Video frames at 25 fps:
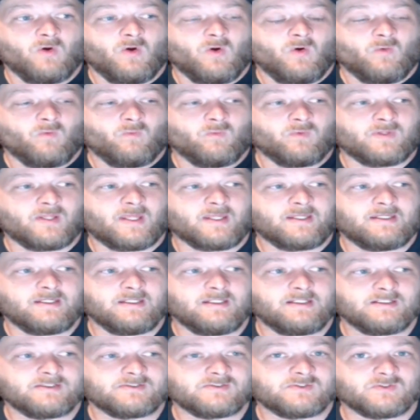when they get
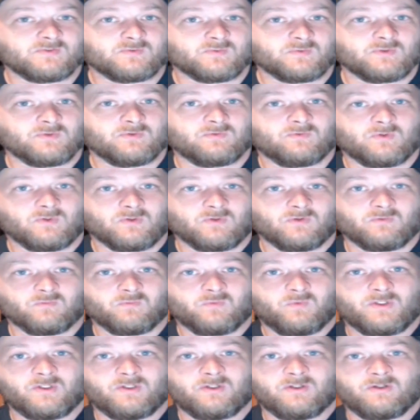into the real world
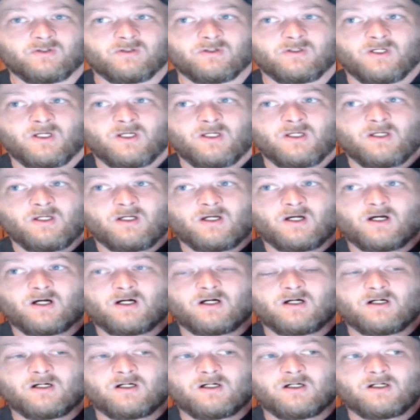where,
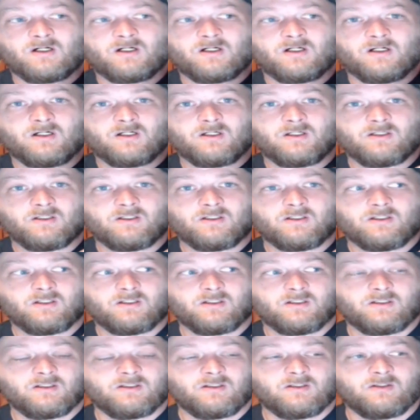uh,
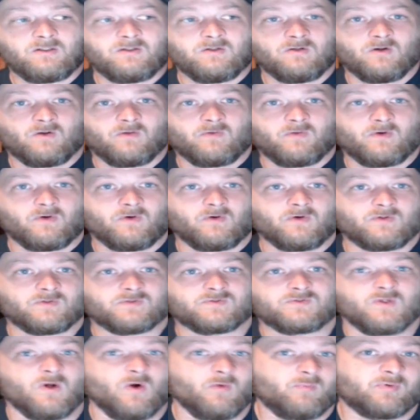there
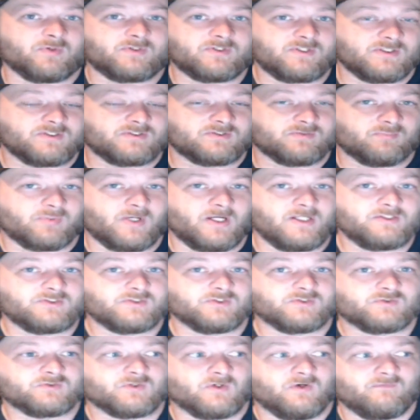is no
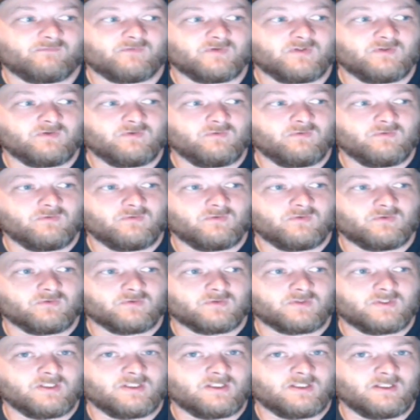participation trophy.
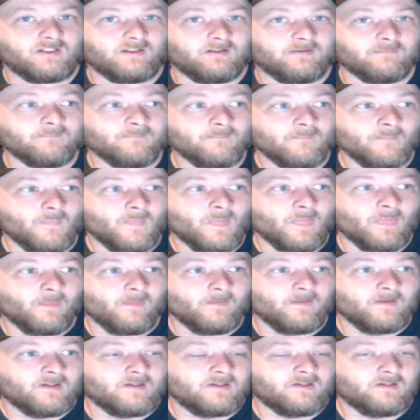You're getting,
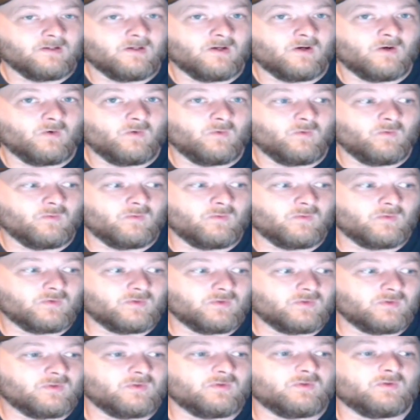you know,
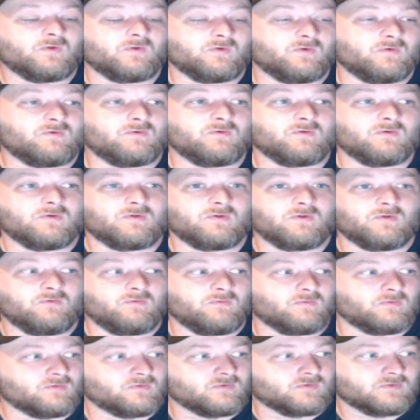
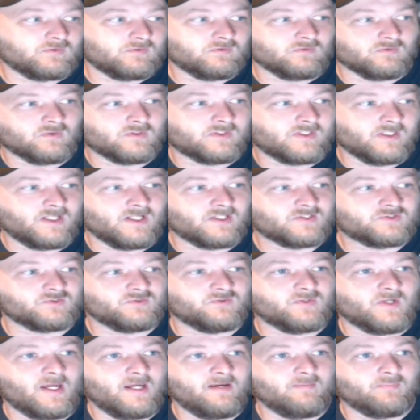you're looking at your
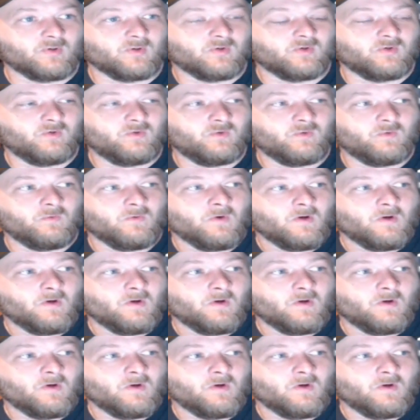neighbor who